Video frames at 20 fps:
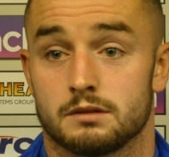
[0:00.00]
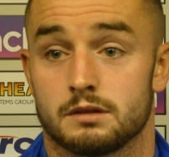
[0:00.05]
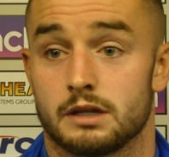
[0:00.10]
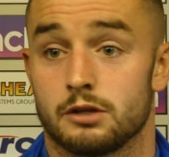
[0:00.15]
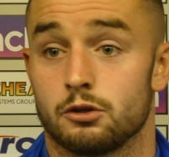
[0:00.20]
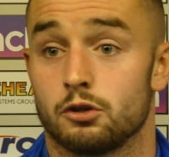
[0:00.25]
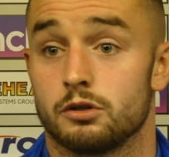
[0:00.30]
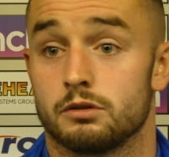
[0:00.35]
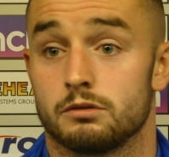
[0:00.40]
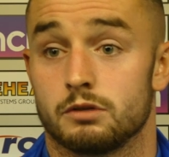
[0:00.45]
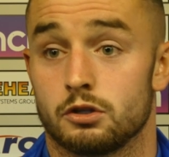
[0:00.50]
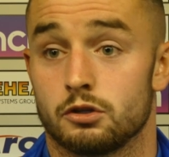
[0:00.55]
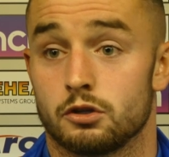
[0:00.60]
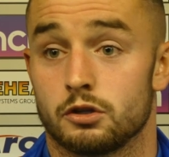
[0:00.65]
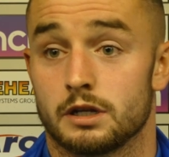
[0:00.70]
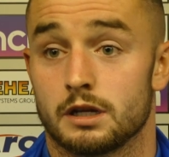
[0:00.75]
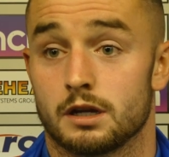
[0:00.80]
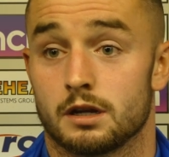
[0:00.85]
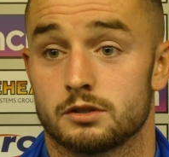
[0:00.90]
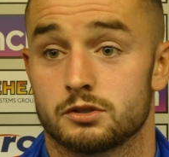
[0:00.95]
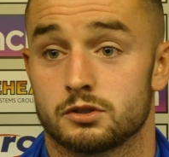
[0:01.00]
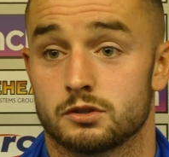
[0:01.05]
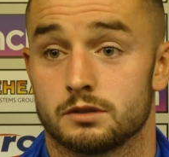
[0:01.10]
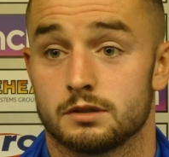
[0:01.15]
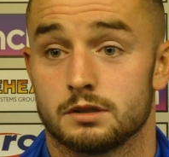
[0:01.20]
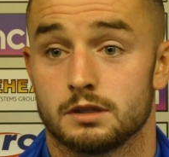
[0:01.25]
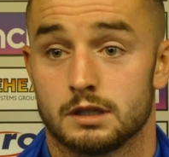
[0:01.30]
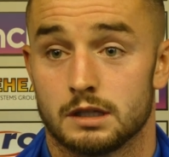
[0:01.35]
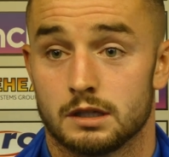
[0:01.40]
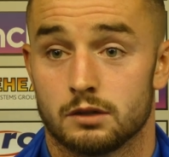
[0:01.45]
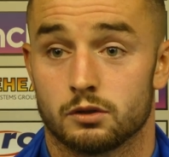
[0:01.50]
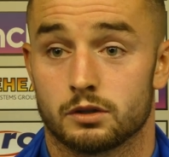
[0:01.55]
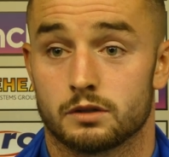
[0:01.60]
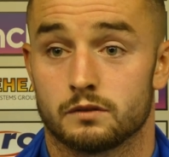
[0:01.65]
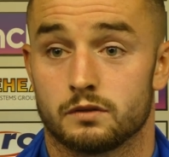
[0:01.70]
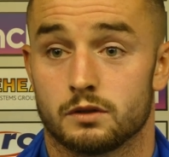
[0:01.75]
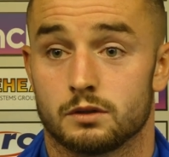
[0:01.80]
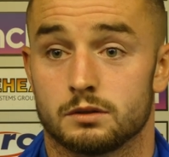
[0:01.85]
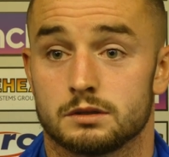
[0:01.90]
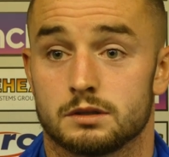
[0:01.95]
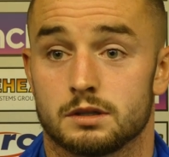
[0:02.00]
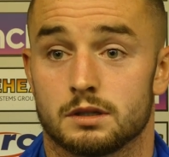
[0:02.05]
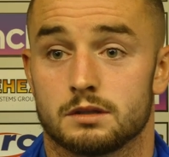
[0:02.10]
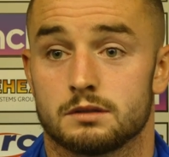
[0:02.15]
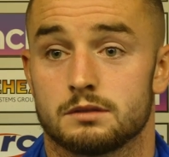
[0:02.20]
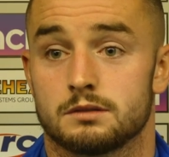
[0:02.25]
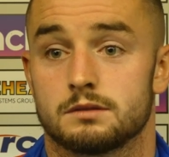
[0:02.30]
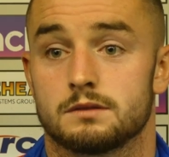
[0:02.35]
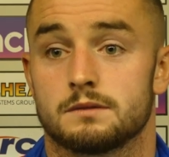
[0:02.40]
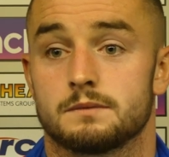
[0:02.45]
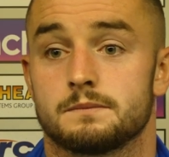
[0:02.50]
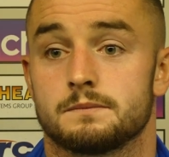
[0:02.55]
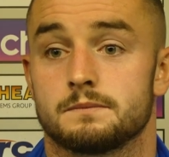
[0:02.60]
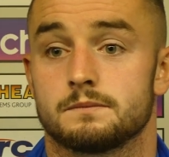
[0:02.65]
the new year, so looking forward to it.